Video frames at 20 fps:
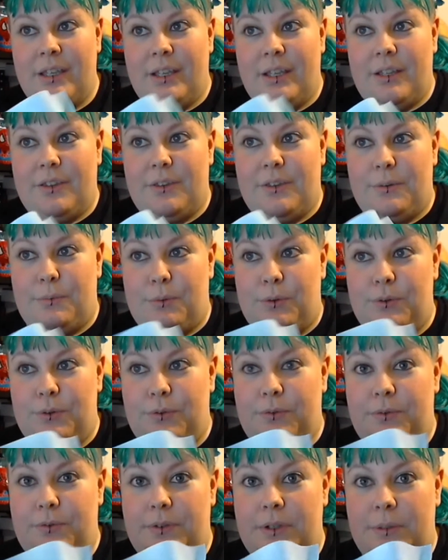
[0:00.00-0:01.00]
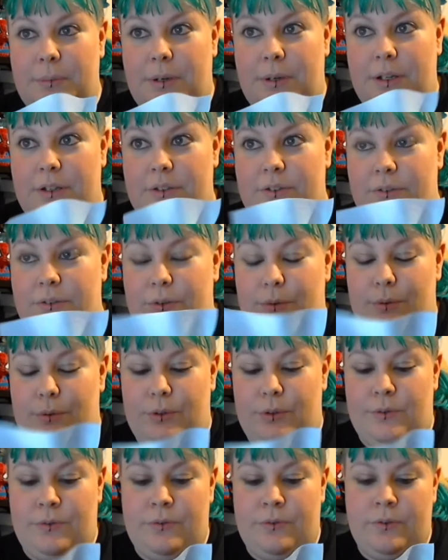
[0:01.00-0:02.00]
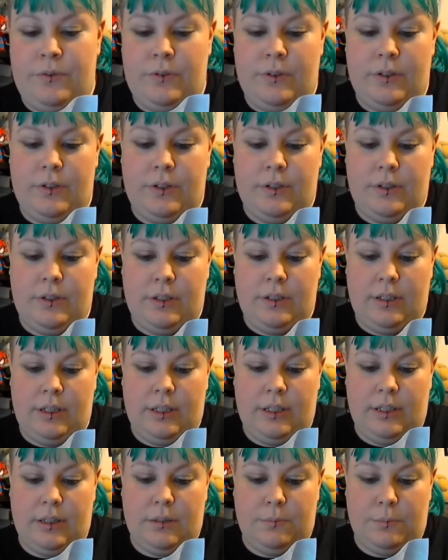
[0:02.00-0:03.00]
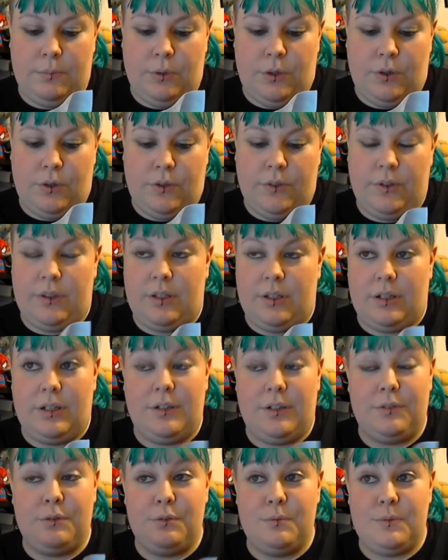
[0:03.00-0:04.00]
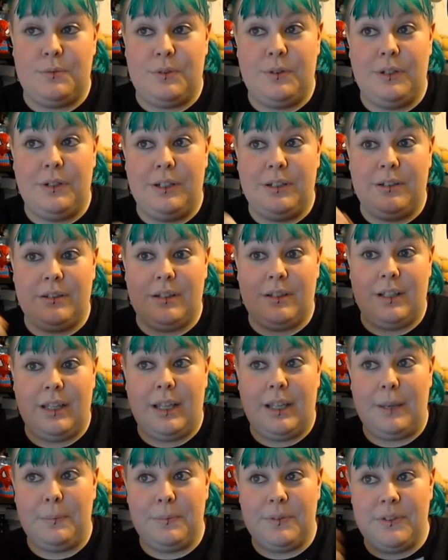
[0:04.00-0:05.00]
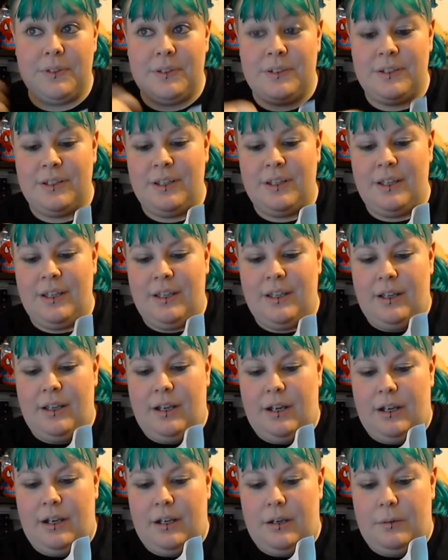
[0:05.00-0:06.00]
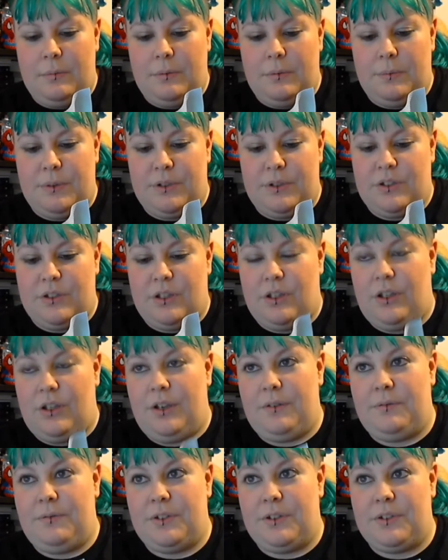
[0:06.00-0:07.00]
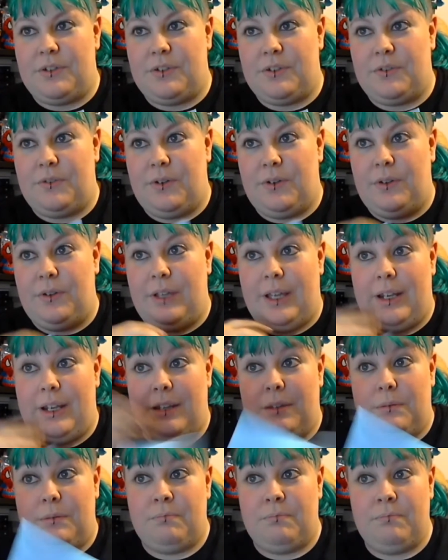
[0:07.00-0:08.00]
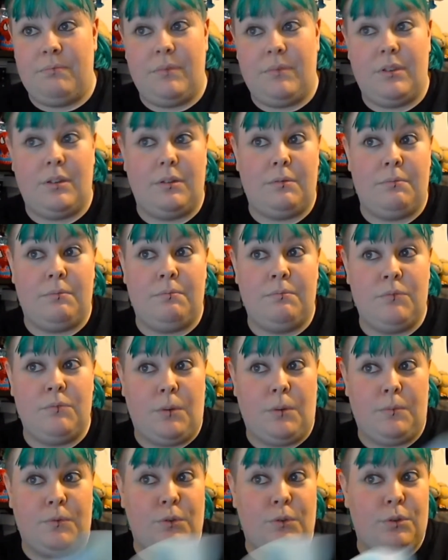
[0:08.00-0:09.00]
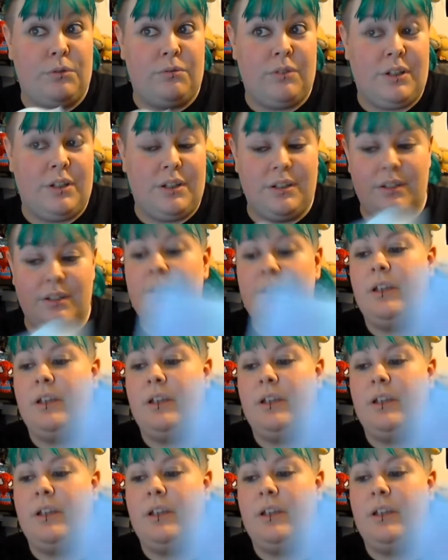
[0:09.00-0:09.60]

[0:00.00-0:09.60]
the roof, parts of the roof in the block that the classrooms are in collapsed. A bunch of the light fixtures fell down and the top floor flooded.